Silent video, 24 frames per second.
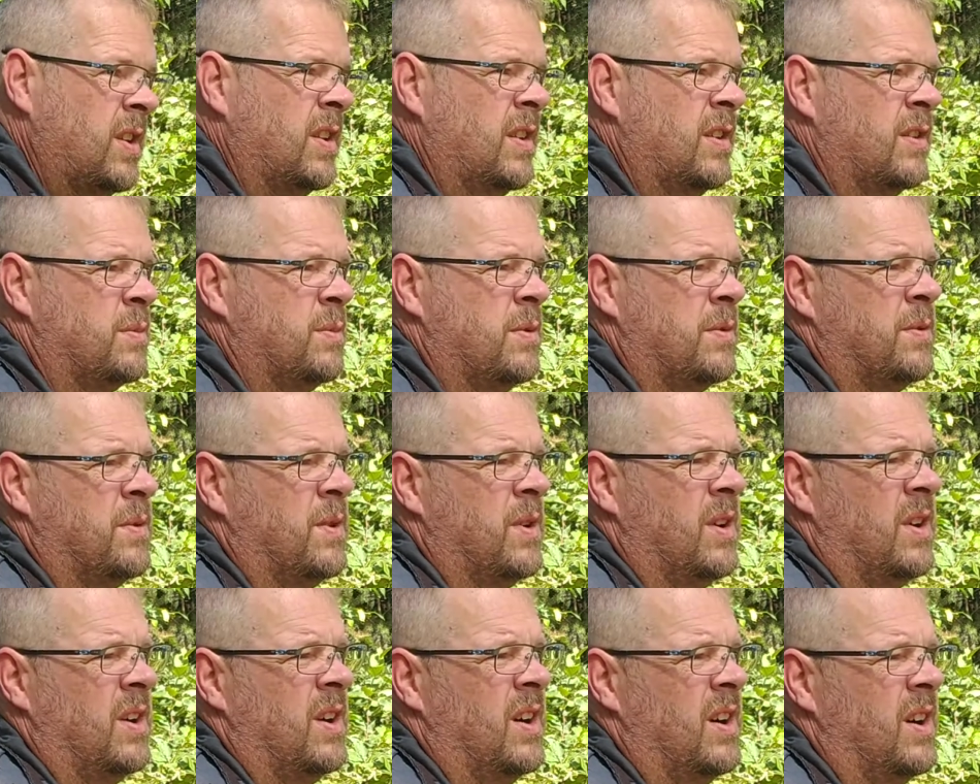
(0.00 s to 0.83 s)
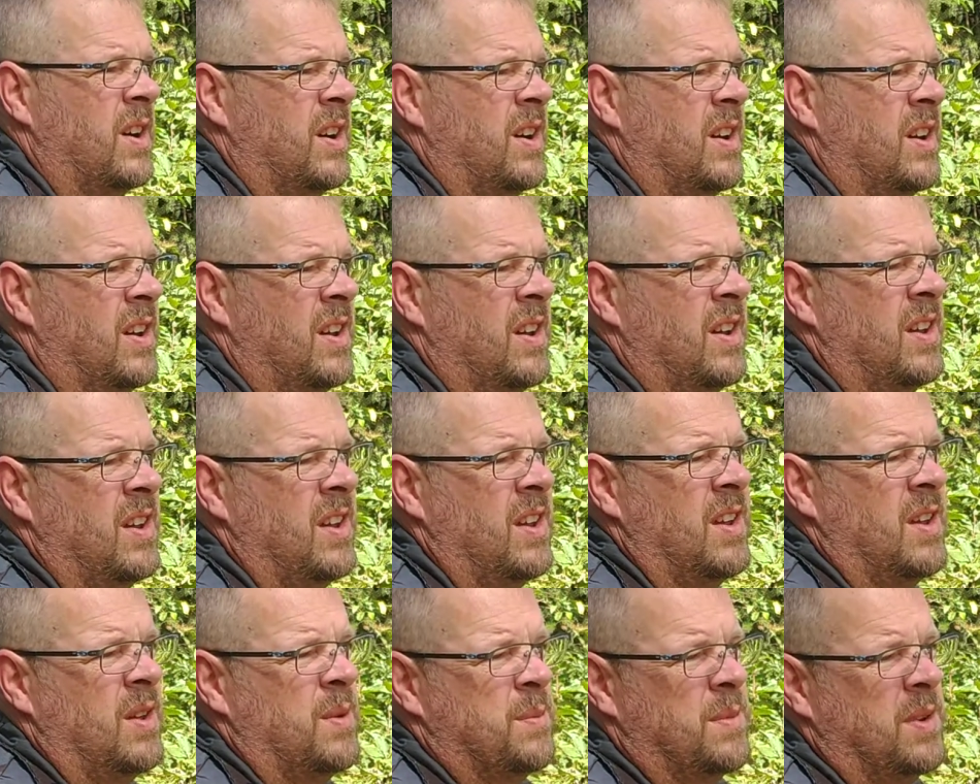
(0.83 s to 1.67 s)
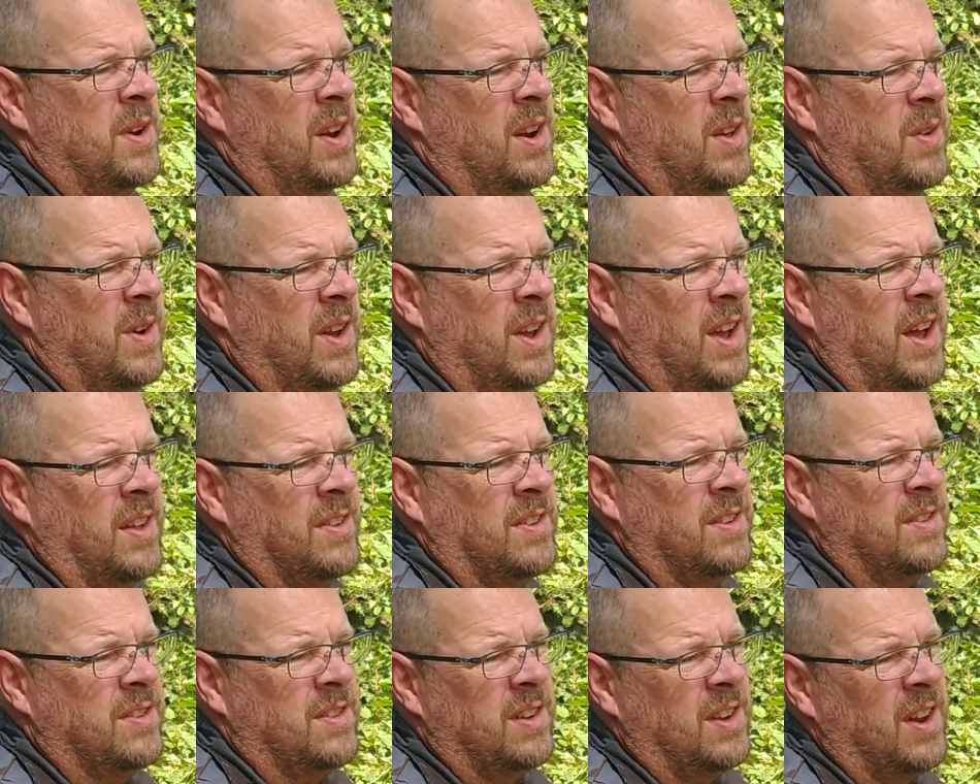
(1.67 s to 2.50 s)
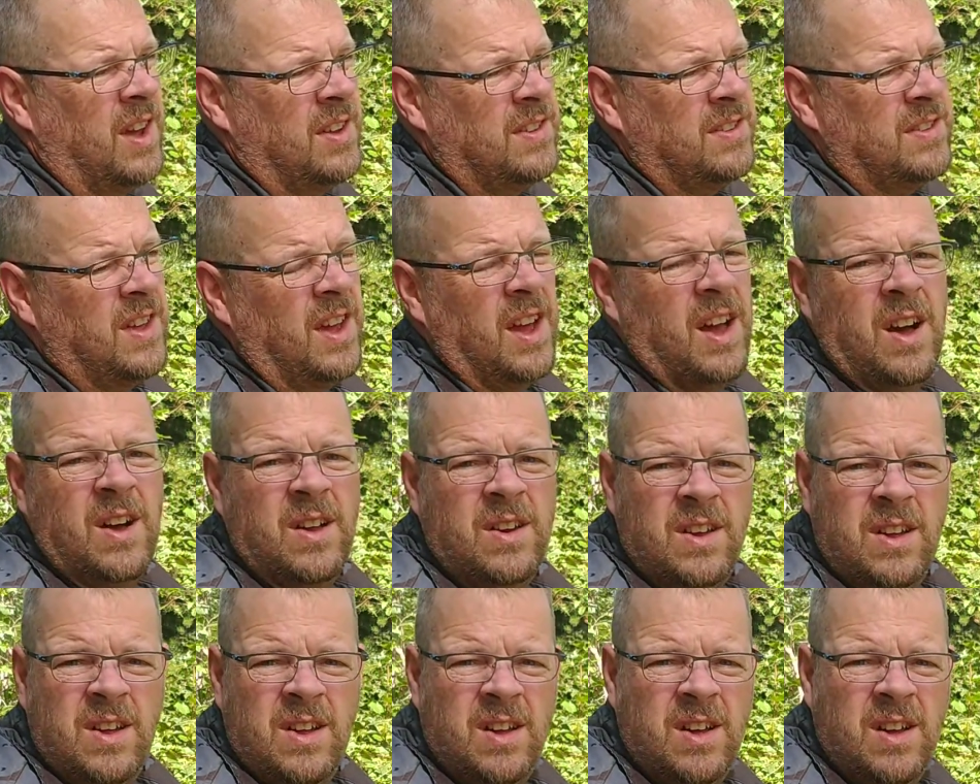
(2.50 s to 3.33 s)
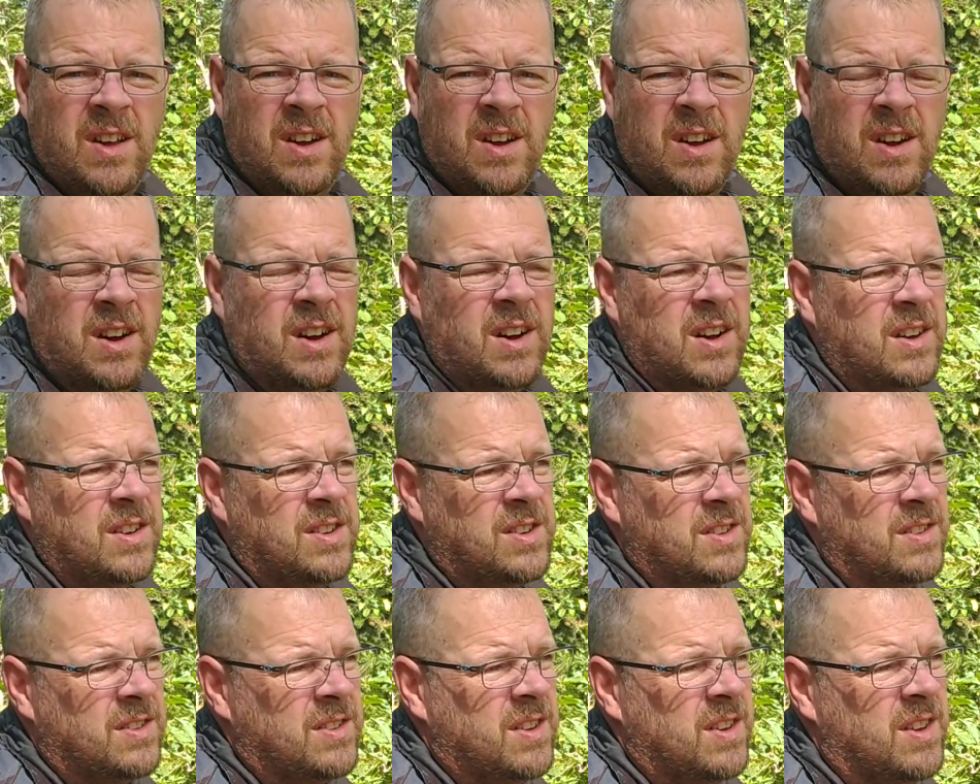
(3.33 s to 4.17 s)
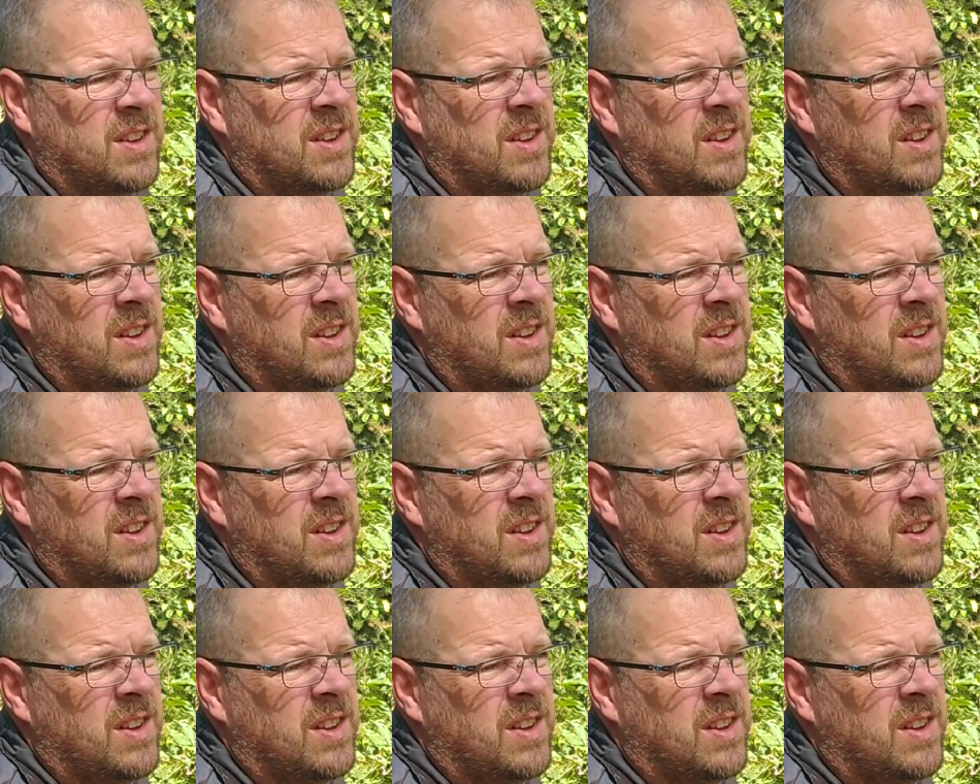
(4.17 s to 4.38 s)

done this before, huh? But anyway, yeah, this is a nice day out. Uh, just